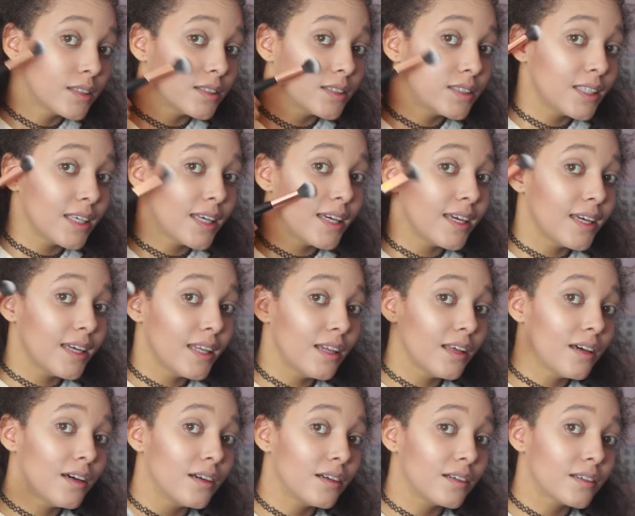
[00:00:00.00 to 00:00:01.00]
See,
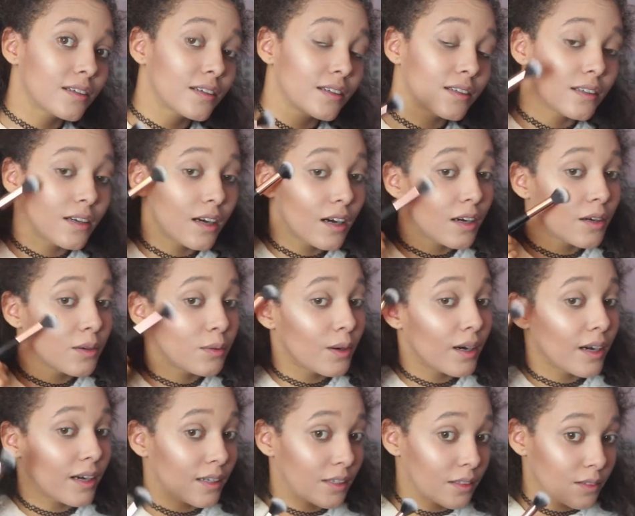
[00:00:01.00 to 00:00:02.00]
look. Oh
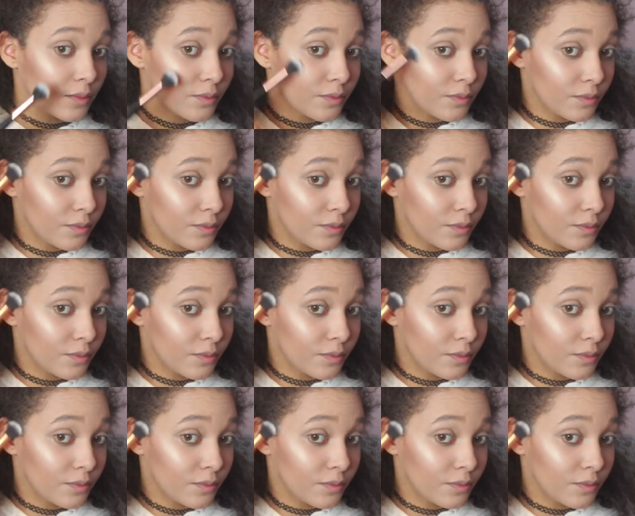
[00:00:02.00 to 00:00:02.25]
wow.